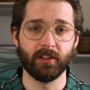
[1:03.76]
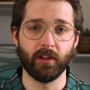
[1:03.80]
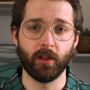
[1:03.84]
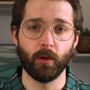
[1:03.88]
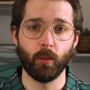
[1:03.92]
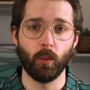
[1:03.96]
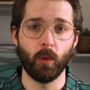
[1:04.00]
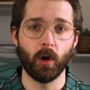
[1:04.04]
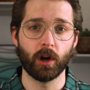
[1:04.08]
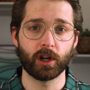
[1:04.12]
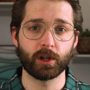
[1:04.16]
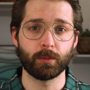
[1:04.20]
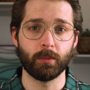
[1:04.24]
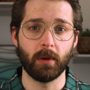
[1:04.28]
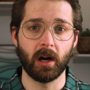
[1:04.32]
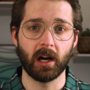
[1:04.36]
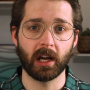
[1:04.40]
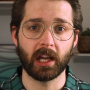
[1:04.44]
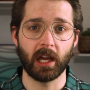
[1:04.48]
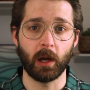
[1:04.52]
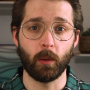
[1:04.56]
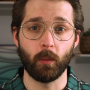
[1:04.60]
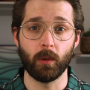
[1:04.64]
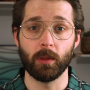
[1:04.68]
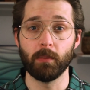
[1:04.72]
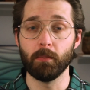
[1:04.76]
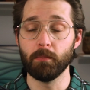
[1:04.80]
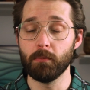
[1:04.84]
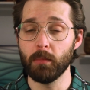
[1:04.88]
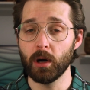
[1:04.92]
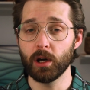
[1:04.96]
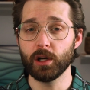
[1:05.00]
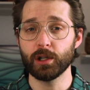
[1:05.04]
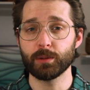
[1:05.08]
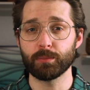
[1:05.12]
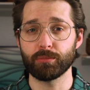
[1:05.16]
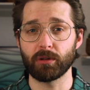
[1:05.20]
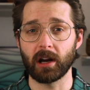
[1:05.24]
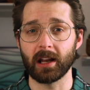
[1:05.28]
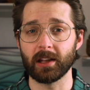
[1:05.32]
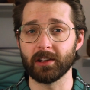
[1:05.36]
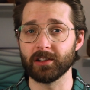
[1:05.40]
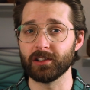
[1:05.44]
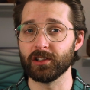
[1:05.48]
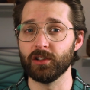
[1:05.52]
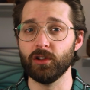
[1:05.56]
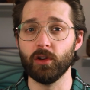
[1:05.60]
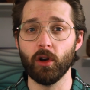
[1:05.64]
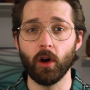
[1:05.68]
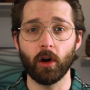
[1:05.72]
of the watch market, with most brands
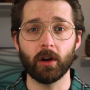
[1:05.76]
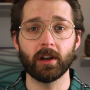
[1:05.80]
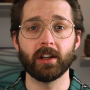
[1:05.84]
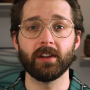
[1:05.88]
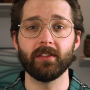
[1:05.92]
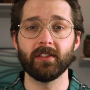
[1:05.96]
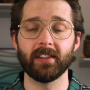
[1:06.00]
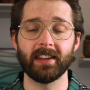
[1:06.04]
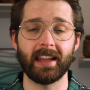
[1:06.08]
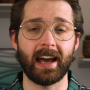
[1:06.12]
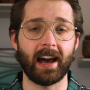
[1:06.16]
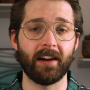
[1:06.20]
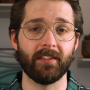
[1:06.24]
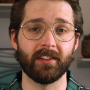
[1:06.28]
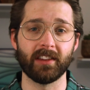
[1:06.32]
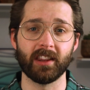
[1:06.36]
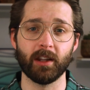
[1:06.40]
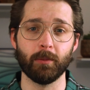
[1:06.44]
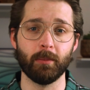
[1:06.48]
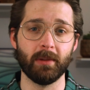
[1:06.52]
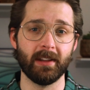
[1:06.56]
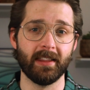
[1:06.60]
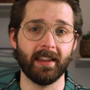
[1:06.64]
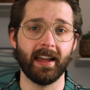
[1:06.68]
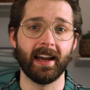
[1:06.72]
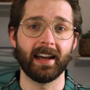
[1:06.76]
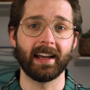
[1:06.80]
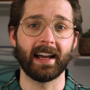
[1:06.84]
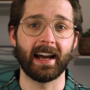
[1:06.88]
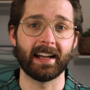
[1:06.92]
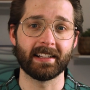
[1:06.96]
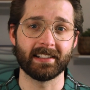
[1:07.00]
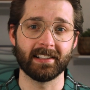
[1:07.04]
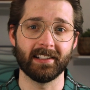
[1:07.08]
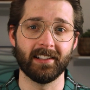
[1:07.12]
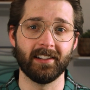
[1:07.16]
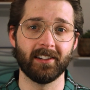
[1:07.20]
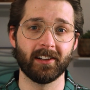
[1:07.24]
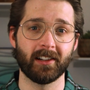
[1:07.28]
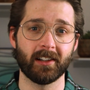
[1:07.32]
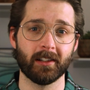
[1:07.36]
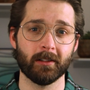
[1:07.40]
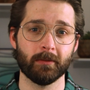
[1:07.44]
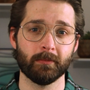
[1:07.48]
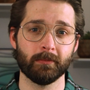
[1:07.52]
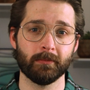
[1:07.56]
not even having them in their catalogue.